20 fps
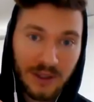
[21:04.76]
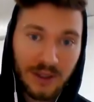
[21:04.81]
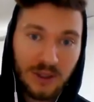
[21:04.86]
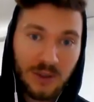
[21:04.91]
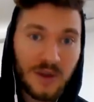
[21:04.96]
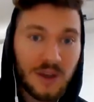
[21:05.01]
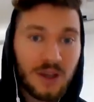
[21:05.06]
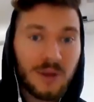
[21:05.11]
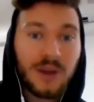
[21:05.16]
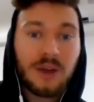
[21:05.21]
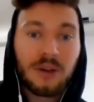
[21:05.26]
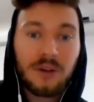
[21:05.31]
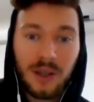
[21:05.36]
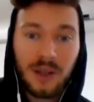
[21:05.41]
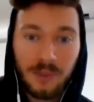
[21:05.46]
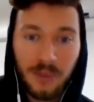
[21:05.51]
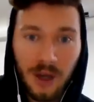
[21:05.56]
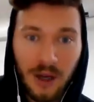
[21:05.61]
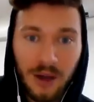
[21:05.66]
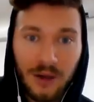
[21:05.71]
is what you agreed
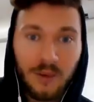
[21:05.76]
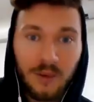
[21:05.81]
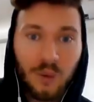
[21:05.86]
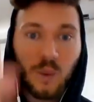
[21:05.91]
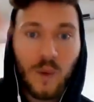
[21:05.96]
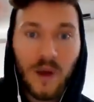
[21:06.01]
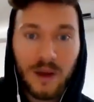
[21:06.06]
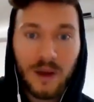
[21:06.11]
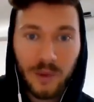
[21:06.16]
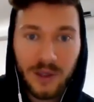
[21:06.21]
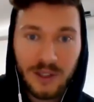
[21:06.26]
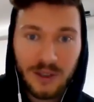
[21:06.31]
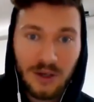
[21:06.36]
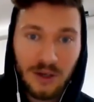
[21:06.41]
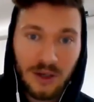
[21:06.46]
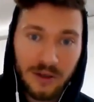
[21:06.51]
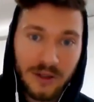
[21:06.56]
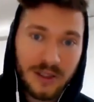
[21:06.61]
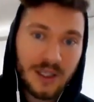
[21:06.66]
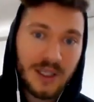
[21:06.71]
upon when we
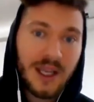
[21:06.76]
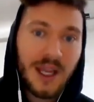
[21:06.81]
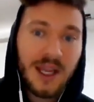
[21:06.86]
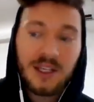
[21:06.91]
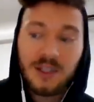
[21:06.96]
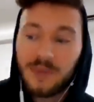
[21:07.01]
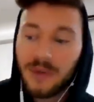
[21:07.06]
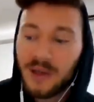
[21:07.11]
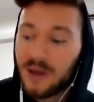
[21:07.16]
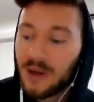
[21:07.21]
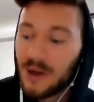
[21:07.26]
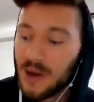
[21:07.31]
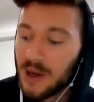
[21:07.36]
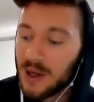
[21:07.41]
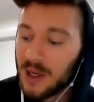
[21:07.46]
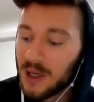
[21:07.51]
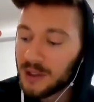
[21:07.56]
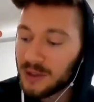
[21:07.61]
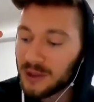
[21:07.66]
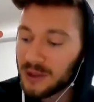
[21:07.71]
started this engagement.
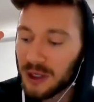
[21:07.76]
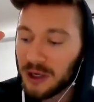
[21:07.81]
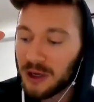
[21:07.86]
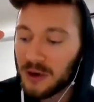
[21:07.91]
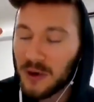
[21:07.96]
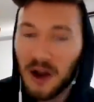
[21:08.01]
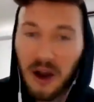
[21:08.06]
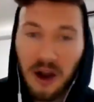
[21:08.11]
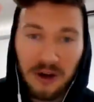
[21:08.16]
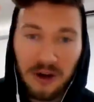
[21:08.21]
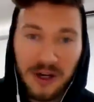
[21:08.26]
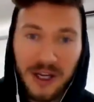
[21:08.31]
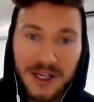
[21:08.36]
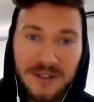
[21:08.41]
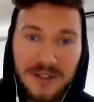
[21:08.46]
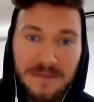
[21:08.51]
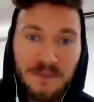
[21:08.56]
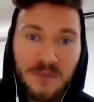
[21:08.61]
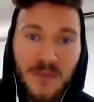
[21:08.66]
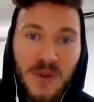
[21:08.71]
So, yeah. All right,
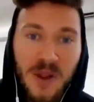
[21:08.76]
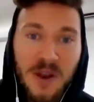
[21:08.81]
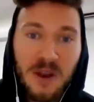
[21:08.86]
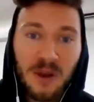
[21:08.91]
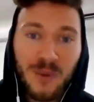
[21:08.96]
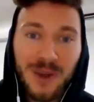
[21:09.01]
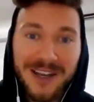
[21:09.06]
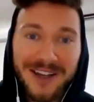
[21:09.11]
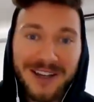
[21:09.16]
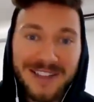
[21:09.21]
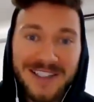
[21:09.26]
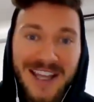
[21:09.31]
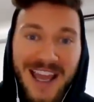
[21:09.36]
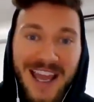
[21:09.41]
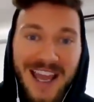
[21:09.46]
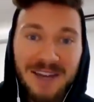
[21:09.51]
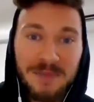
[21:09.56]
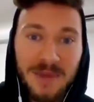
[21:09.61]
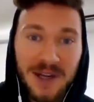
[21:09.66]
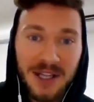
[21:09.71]
we got
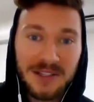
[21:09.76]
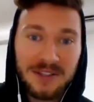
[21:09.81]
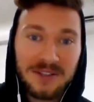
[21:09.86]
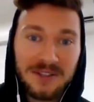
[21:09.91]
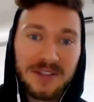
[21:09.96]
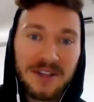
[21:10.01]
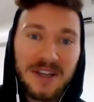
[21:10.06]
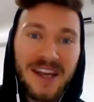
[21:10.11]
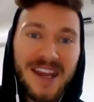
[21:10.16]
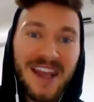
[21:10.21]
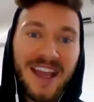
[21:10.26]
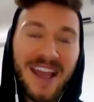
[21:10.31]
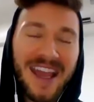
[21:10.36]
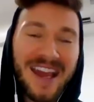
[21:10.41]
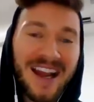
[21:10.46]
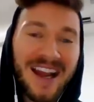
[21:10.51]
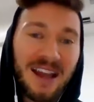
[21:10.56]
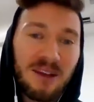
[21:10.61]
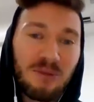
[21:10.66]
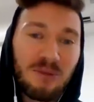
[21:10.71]
10 minutes. And
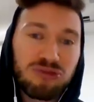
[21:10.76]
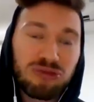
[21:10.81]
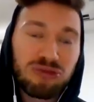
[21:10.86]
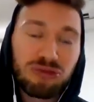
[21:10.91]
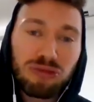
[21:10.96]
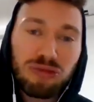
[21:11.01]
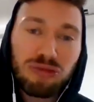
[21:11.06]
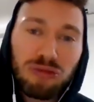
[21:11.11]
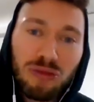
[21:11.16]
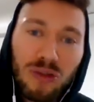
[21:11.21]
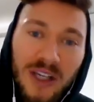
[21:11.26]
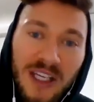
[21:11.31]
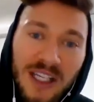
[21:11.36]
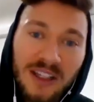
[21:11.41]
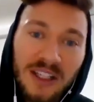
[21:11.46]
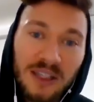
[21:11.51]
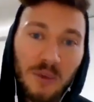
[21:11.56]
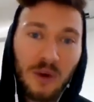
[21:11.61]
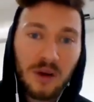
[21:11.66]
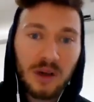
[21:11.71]
I
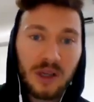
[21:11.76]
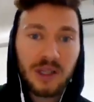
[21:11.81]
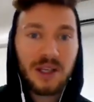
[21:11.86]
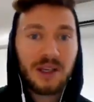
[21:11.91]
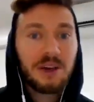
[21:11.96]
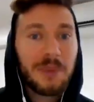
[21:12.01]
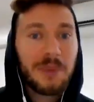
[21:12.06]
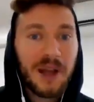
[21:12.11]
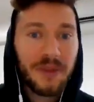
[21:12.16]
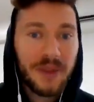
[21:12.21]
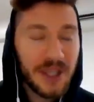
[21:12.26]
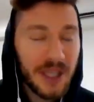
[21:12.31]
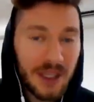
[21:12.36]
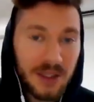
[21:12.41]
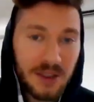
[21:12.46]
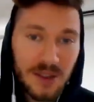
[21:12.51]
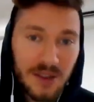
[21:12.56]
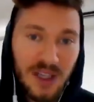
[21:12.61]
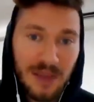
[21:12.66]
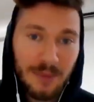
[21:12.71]
really want to hear about the
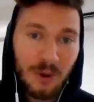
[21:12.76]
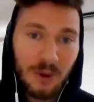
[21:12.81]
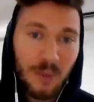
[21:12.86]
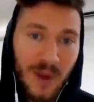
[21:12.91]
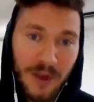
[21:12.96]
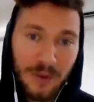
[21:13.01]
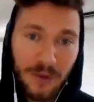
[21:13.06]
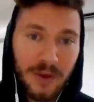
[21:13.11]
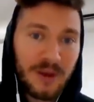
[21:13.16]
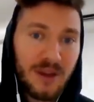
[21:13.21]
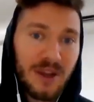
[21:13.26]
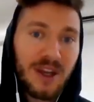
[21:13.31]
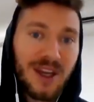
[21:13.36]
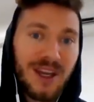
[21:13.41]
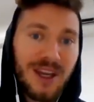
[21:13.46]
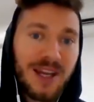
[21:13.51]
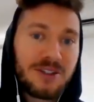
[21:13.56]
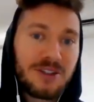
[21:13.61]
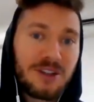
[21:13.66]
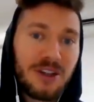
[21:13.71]
kitchen table method.
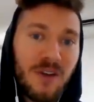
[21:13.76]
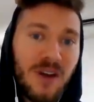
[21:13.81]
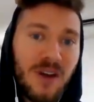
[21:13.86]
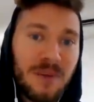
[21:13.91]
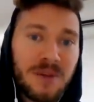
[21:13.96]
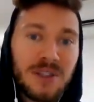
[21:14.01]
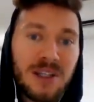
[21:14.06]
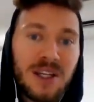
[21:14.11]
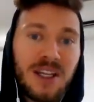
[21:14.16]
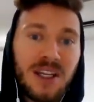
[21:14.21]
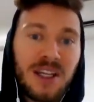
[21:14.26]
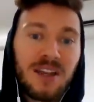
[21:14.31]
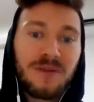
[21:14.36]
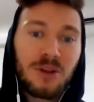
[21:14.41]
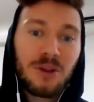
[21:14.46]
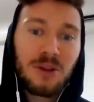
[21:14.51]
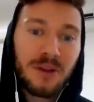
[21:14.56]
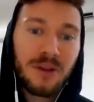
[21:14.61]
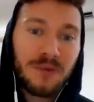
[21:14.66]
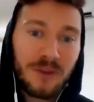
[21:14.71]
And so I'm just going to give you
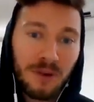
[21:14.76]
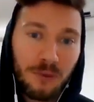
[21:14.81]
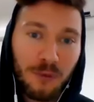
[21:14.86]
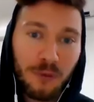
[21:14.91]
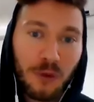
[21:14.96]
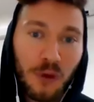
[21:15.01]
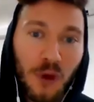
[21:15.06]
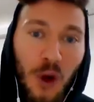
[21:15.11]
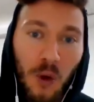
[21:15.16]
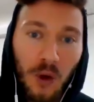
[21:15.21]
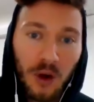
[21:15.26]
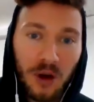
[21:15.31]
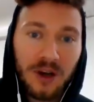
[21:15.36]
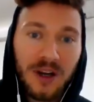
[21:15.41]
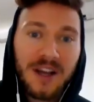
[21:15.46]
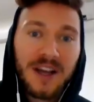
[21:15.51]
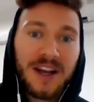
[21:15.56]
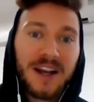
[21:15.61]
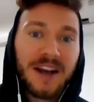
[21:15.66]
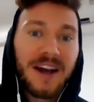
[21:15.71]
the floor.
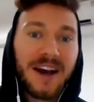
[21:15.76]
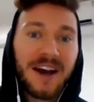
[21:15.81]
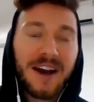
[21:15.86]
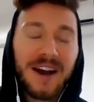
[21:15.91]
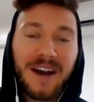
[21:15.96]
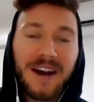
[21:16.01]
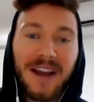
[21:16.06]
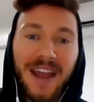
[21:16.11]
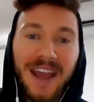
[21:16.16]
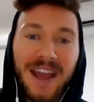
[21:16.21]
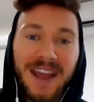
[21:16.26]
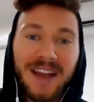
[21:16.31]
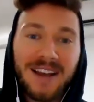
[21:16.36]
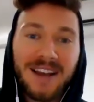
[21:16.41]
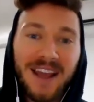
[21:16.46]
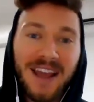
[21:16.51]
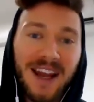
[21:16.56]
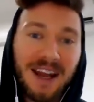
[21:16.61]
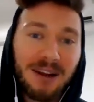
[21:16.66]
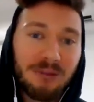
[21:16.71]
And
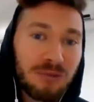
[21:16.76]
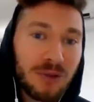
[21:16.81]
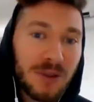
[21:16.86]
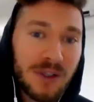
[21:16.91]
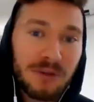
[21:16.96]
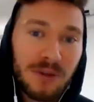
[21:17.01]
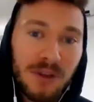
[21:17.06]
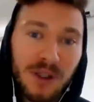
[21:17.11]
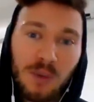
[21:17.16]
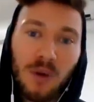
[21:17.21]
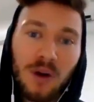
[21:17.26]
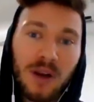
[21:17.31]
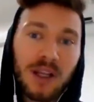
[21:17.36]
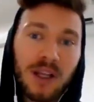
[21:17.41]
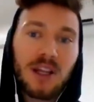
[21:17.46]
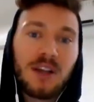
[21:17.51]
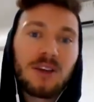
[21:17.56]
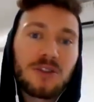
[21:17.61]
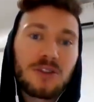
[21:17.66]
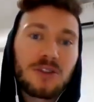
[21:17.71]
I really, really want to
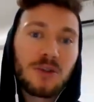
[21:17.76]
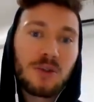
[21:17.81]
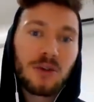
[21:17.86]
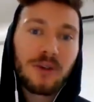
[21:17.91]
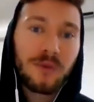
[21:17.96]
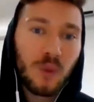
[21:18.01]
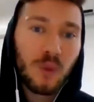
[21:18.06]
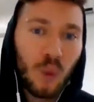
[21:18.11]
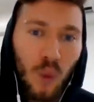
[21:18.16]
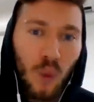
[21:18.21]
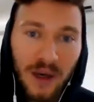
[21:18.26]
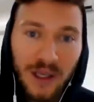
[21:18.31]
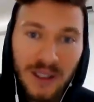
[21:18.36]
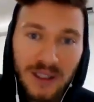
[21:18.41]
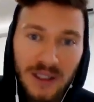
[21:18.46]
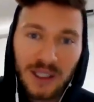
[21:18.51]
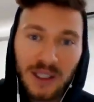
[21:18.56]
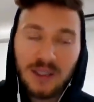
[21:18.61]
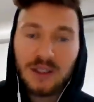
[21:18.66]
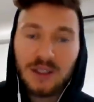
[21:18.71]
hear sort of what is
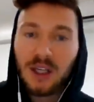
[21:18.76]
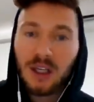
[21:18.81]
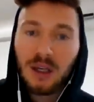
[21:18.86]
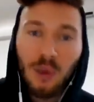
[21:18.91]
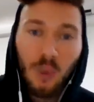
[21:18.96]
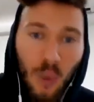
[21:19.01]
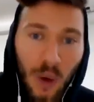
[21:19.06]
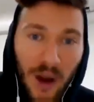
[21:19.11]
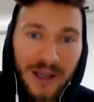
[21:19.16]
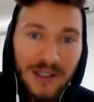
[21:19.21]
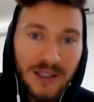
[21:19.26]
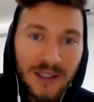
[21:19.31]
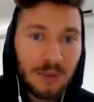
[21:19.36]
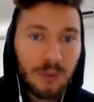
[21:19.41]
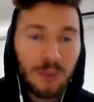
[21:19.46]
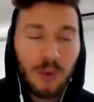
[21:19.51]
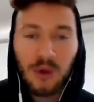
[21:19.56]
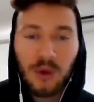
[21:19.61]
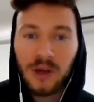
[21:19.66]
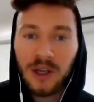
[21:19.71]
it, why is it
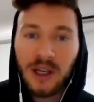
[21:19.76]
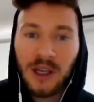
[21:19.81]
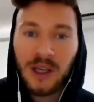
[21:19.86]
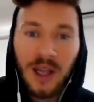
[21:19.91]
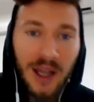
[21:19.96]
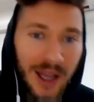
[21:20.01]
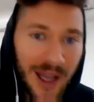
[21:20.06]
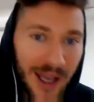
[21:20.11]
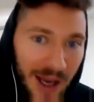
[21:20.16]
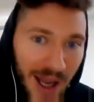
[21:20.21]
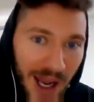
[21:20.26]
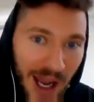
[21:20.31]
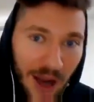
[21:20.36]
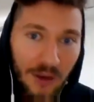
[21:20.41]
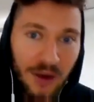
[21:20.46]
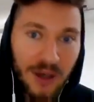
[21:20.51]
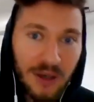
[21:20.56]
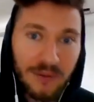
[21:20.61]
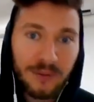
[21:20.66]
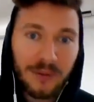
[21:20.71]
important, and how
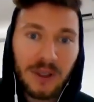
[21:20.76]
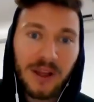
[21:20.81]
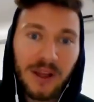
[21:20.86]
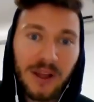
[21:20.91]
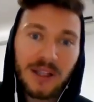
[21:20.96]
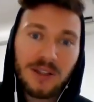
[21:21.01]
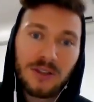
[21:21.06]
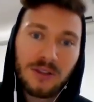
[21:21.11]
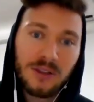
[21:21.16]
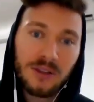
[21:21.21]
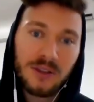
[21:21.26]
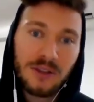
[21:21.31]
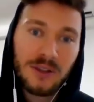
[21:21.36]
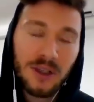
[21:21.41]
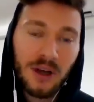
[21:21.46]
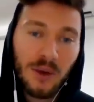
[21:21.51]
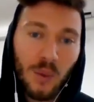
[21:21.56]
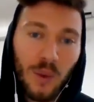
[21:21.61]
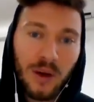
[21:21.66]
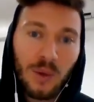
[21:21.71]
can freelancers, you
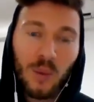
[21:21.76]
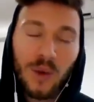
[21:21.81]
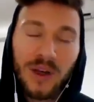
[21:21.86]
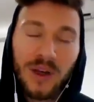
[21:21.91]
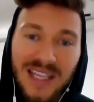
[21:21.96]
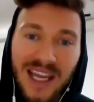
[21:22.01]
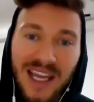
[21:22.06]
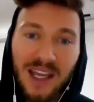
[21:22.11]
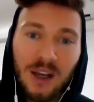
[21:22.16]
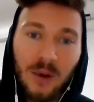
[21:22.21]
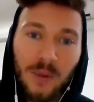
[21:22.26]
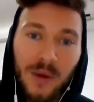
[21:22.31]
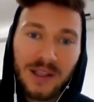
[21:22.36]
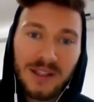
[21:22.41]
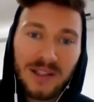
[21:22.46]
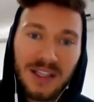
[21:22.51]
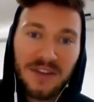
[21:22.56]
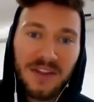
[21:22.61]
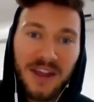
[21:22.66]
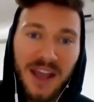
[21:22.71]
know, what takeaways
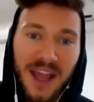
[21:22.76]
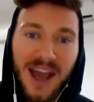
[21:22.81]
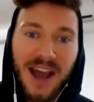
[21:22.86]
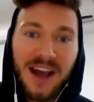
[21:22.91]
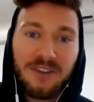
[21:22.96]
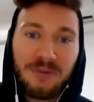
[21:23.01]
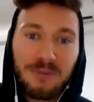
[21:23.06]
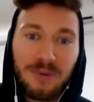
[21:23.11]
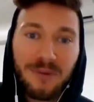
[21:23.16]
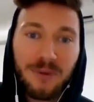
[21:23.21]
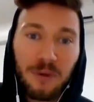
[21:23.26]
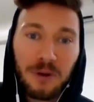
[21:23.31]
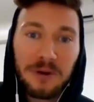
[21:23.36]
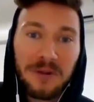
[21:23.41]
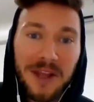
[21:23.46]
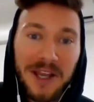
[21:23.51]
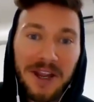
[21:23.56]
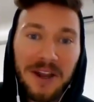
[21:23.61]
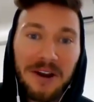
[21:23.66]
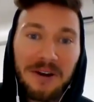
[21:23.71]
can they have before
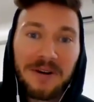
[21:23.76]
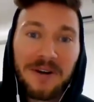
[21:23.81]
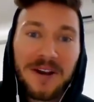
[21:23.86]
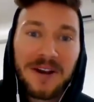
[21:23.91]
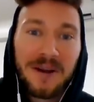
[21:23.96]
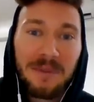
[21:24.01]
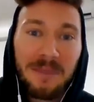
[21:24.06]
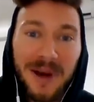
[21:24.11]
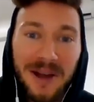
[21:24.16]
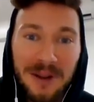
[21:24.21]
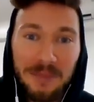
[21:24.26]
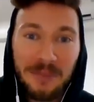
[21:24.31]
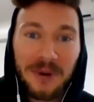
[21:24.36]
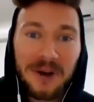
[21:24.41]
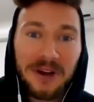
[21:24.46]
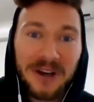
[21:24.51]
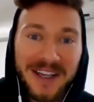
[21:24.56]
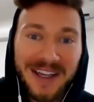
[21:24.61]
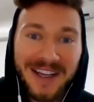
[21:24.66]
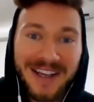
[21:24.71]
they go buy the
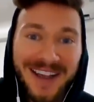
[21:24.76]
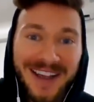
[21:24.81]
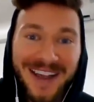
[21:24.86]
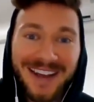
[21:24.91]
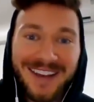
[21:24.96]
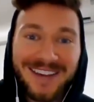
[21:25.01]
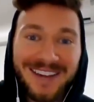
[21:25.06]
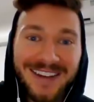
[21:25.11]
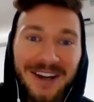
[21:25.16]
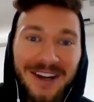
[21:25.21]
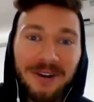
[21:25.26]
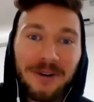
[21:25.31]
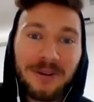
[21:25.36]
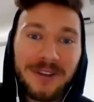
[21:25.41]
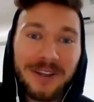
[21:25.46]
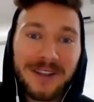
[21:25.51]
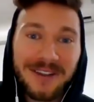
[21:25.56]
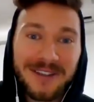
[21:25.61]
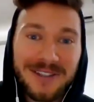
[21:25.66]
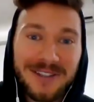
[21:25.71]
book and you know,
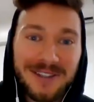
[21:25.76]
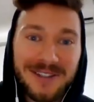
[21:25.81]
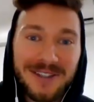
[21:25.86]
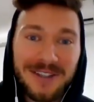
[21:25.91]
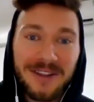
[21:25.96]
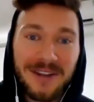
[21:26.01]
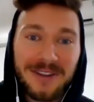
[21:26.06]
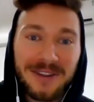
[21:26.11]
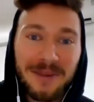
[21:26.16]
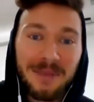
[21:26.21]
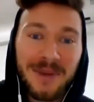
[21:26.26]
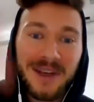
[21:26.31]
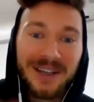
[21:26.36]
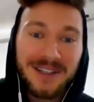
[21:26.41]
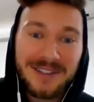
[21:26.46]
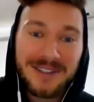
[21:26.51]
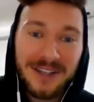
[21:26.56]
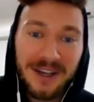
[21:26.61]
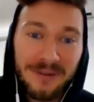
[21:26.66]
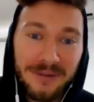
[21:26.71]
listen to the meaty
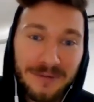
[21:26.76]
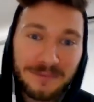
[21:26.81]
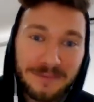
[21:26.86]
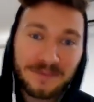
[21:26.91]
stuff?